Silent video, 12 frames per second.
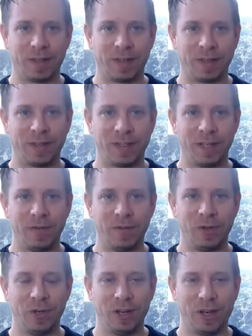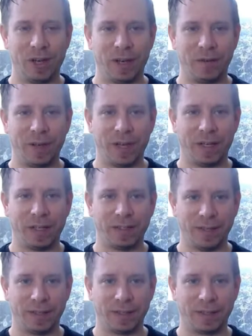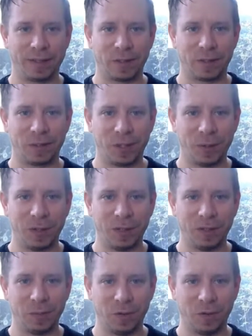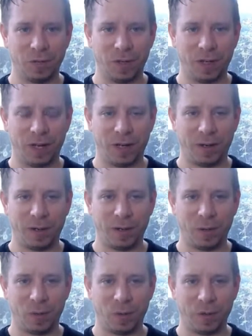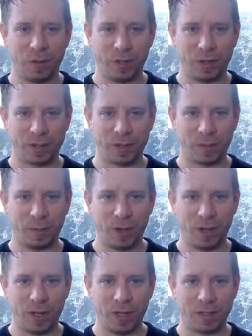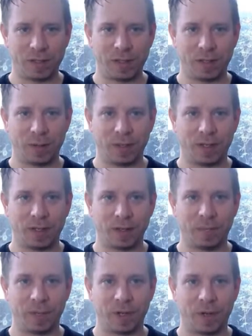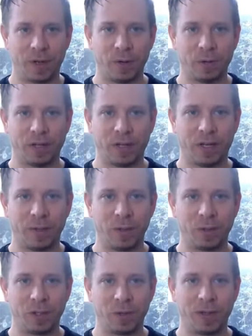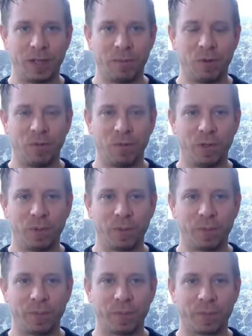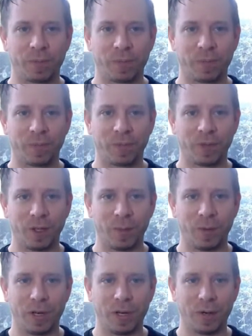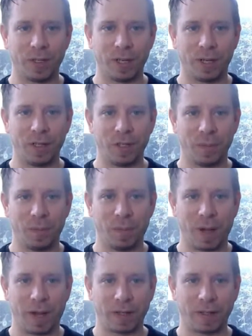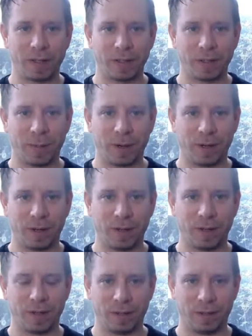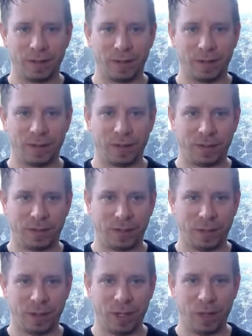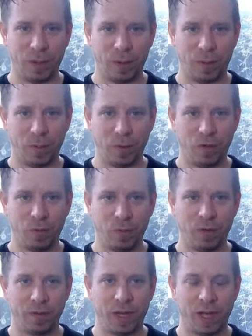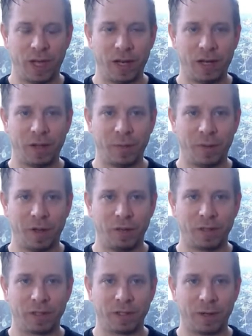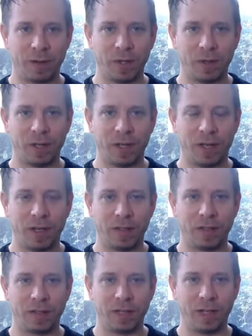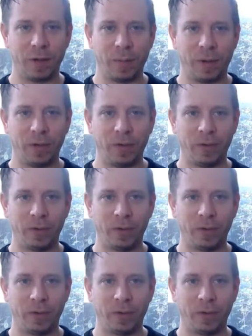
See if you can kind of get a sense as you're doing this movement now, what the spine is doing the whole time you're doing that movement. So bring your attention back to the spine. Keep the movement of the head in the pelvis going, or the head in the tailbone.